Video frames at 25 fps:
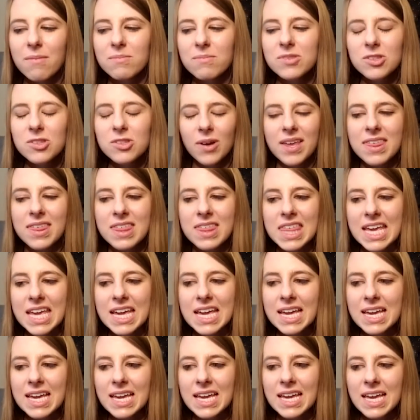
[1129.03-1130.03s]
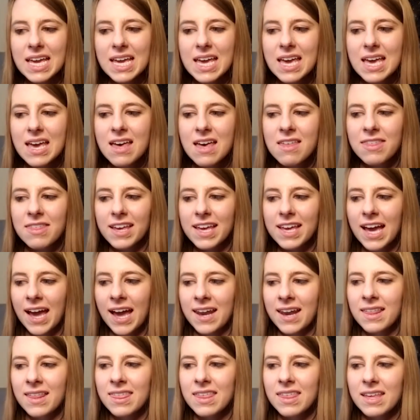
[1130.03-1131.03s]
So I think the
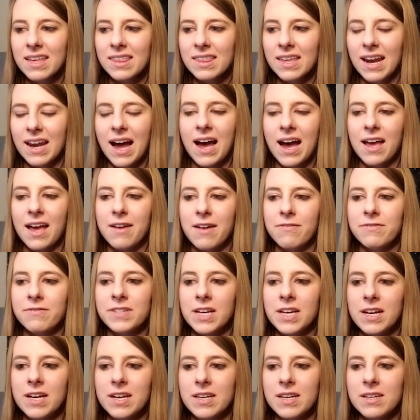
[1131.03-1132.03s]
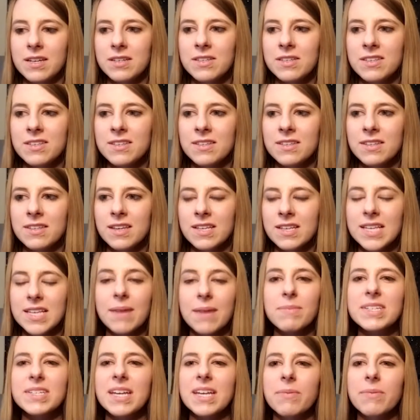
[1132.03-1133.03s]
kind of thing that I've done, because
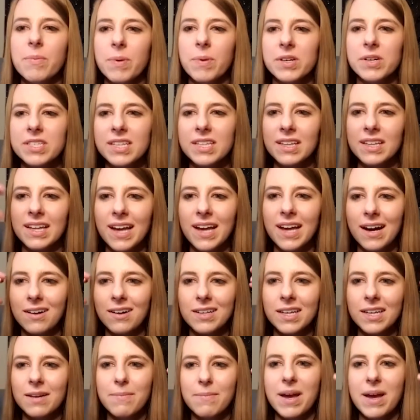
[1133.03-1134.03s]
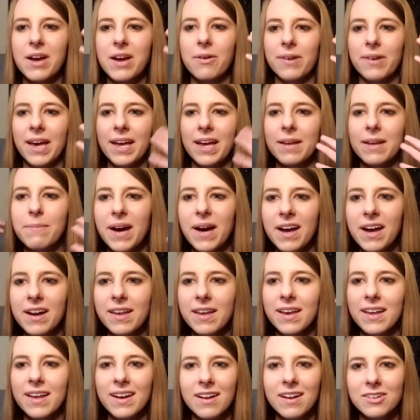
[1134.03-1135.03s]
I'm the type of person that like I'll get in my own head about
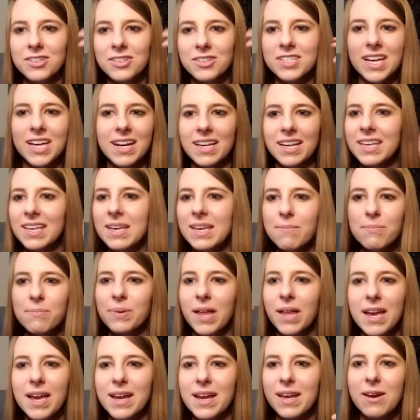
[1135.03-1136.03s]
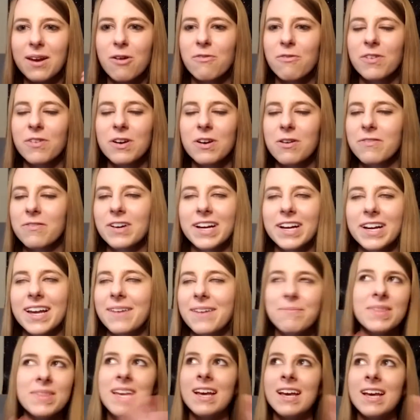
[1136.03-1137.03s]
it and I'll just kind of keep playing it over and over
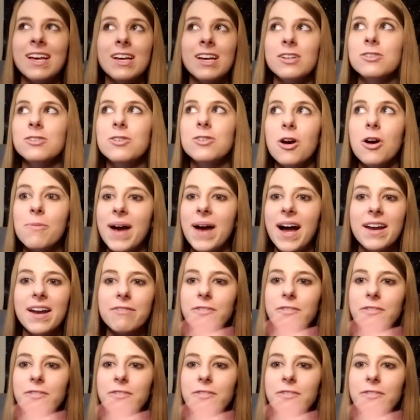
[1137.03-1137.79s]
again. Yeah. So bad.